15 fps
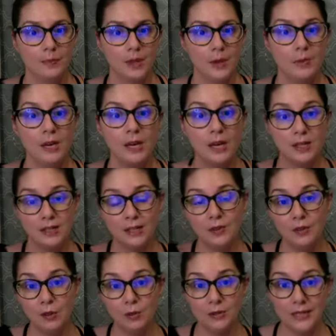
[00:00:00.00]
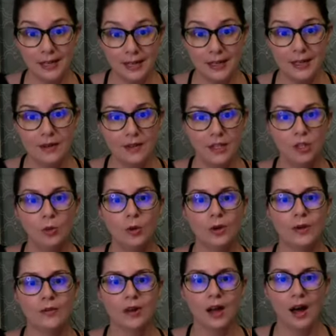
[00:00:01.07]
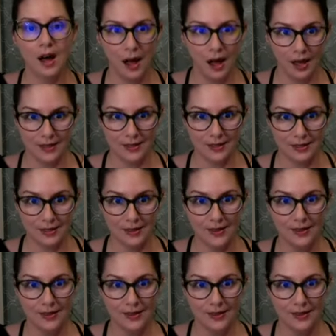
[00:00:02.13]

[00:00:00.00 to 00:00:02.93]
Because if you did, then you would have cut